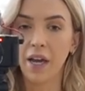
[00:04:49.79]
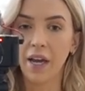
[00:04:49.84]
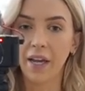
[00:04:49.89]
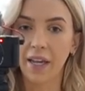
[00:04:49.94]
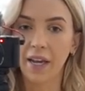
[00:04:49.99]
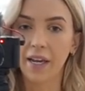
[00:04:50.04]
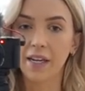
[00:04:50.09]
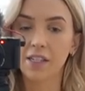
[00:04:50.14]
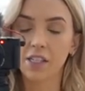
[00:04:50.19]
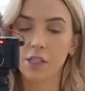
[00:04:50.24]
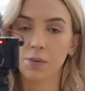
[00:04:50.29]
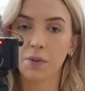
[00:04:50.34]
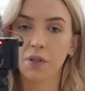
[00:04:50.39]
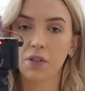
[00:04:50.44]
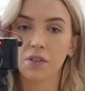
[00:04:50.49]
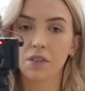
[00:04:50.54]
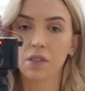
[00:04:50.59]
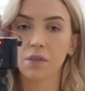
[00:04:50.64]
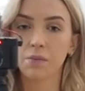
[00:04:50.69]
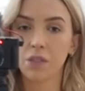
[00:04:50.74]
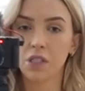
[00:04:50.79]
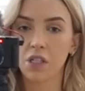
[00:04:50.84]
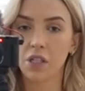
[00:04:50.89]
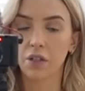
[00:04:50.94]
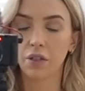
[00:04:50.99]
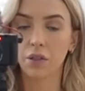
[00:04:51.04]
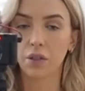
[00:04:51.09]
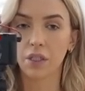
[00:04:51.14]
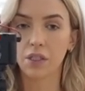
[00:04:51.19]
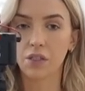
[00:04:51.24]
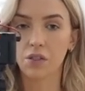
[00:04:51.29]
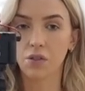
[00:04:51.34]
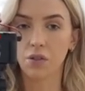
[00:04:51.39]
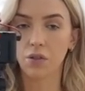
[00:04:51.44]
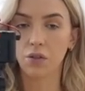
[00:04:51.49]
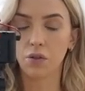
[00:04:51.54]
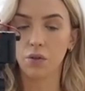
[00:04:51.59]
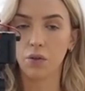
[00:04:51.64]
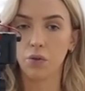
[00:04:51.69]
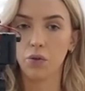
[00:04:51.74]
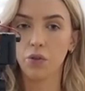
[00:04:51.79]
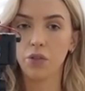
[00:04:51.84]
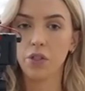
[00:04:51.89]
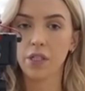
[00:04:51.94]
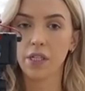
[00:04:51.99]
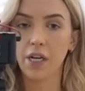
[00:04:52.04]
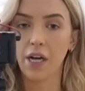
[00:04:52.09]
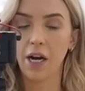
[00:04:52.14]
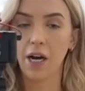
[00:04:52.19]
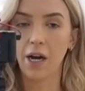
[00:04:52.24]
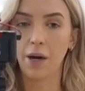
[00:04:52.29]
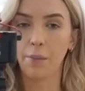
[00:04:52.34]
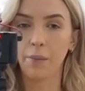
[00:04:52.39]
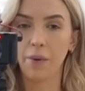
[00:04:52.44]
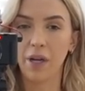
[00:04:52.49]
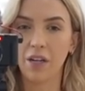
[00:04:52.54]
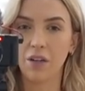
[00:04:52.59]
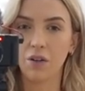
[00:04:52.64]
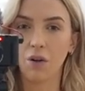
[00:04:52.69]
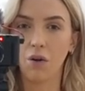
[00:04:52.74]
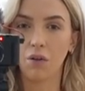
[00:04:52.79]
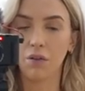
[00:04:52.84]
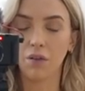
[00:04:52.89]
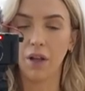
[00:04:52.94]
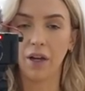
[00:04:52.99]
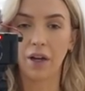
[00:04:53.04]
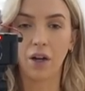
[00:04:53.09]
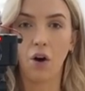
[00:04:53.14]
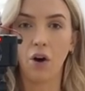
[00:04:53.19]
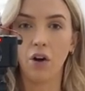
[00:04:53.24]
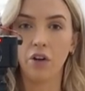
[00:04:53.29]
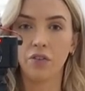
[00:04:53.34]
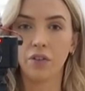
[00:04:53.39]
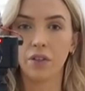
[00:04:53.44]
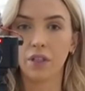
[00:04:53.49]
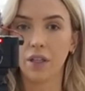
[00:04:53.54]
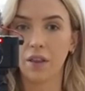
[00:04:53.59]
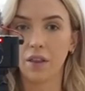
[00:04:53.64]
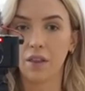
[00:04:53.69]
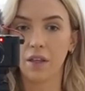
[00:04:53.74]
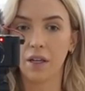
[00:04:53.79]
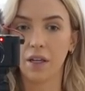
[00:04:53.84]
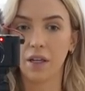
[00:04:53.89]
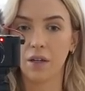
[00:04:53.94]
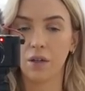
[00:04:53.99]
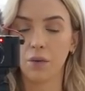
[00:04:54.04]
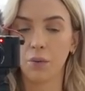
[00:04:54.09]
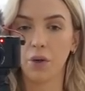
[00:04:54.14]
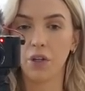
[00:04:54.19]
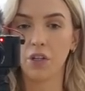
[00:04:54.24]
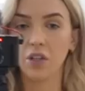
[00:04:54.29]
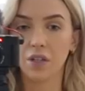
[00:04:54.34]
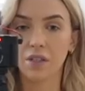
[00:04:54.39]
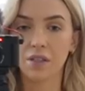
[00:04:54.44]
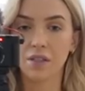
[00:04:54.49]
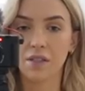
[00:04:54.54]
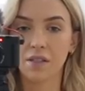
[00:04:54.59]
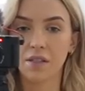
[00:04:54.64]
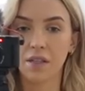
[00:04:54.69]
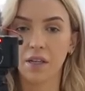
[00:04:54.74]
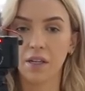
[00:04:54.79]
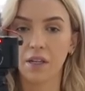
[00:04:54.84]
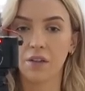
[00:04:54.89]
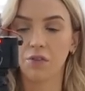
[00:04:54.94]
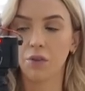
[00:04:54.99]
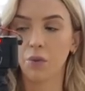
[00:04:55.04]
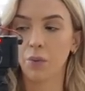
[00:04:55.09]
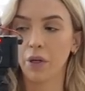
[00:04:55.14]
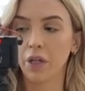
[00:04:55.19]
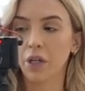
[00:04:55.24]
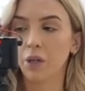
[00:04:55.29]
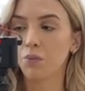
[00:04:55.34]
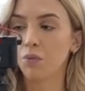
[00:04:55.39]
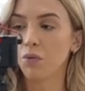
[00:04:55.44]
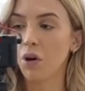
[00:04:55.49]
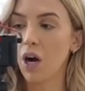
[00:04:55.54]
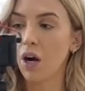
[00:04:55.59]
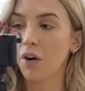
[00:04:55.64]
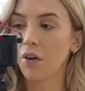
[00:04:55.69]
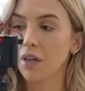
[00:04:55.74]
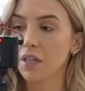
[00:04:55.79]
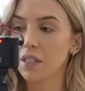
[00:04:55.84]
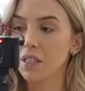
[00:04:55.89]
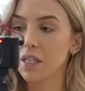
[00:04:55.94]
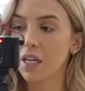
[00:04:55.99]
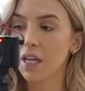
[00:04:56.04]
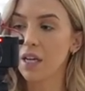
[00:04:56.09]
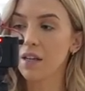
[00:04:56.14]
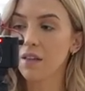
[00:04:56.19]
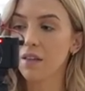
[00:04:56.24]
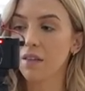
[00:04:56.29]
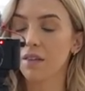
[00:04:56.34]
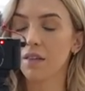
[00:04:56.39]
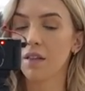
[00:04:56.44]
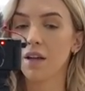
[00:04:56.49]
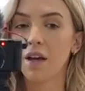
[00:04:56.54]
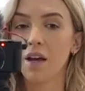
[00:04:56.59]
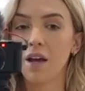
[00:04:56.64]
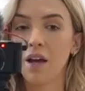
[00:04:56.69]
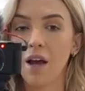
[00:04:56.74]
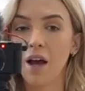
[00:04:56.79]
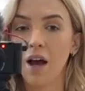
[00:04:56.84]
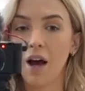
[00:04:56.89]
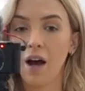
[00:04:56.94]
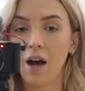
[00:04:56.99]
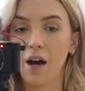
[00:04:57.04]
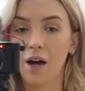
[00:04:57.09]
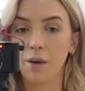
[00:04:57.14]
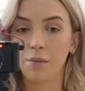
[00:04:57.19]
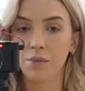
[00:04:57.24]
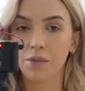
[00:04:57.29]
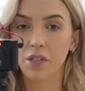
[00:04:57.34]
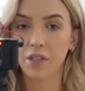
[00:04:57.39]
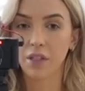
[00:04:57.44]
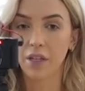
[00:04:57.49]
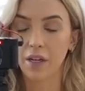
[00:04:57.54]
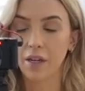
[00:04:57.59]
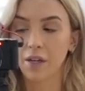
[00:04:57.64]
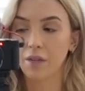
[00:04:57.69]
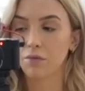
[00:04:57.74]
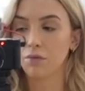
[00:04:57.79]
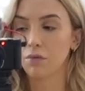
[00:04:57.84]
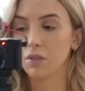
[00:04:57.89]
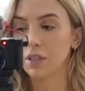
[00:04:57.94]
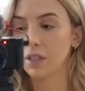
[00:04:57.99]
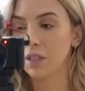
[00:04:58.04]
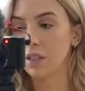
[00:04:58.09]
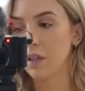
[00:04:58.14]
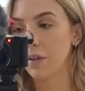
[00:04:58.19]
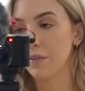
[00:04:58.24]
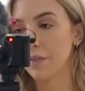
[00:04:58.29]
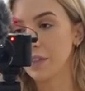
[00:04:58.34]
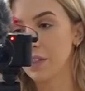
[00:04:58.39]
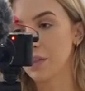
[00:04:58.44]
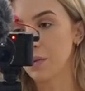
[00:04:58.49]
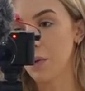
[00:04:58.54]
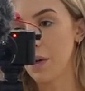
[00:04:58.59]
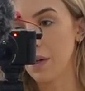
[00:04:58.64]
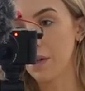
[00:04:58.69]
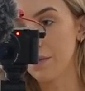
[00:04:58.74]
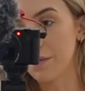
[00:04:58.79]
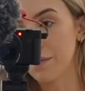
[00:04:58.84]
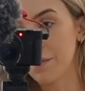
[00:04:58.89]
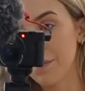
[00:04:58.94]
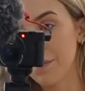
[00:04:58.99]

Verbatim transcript: Again, just because the material is so good and not like overly thin where you can see if you're wearing a bra underneath. So yeah, really love this one.